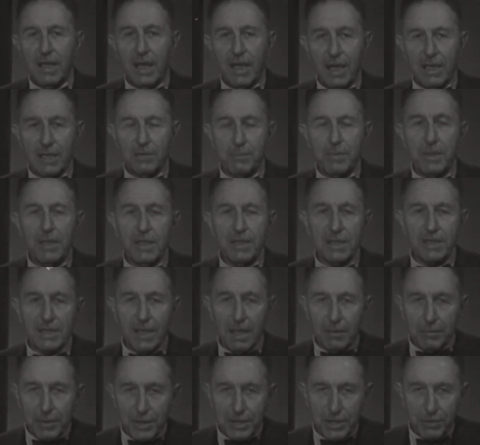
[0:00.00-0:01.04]
has been
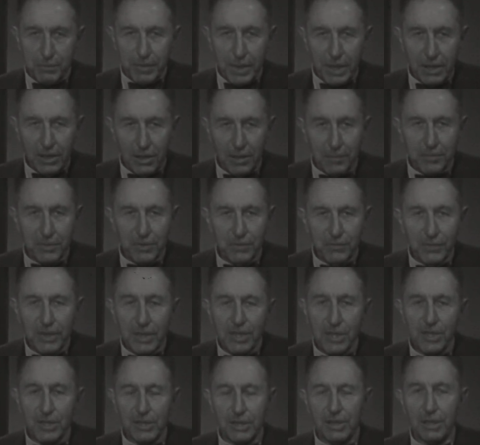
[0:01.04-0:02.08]
established by
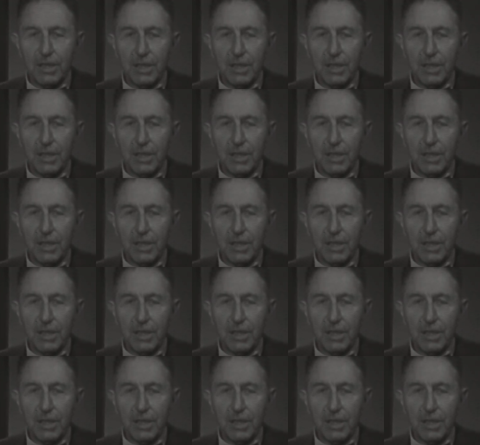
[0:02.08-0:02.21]
observation,